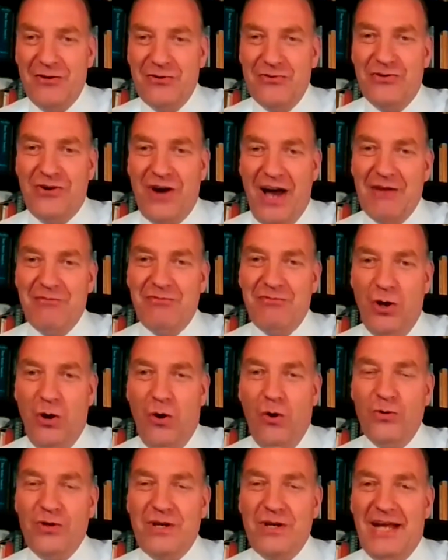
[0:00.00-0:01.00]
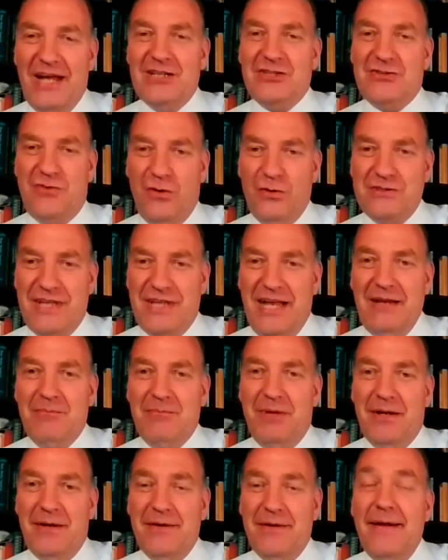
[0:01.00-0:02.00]
derive your own cash flow
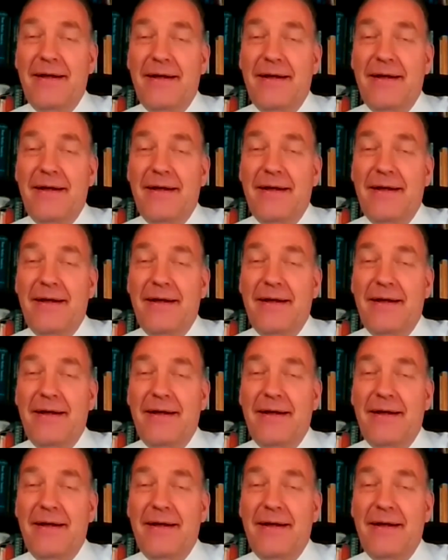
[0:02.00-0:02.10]
statement.